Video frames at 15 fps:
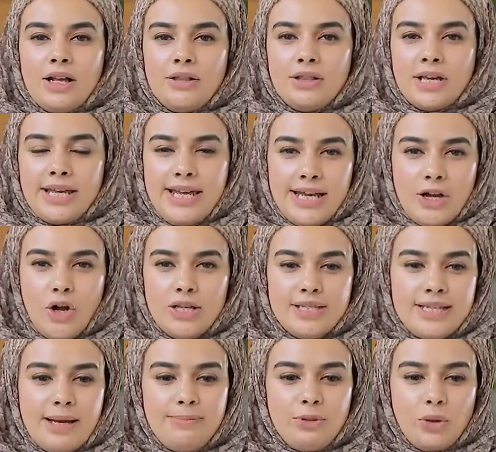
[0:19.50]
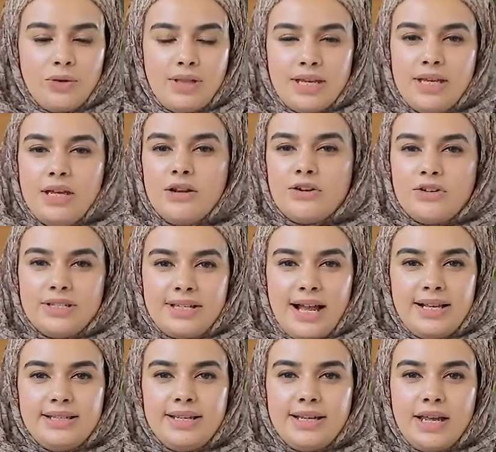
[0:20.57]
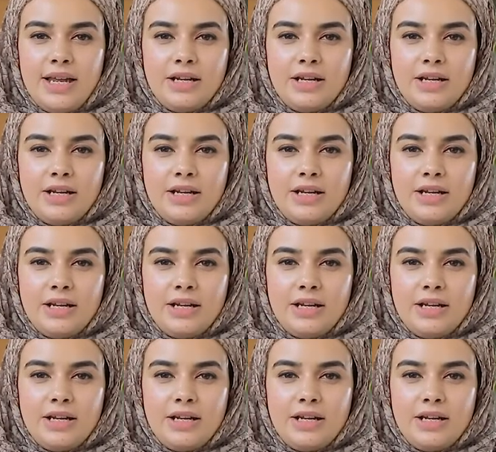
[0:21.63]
The key concept or the key understanding